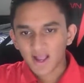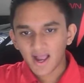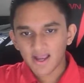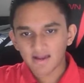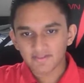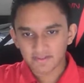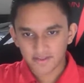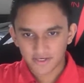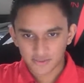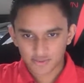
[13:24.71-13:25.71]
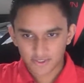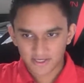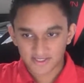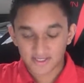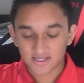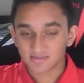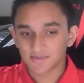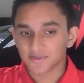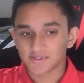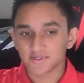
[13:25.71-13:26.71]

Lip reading: I have the Lakers winning in 6, but this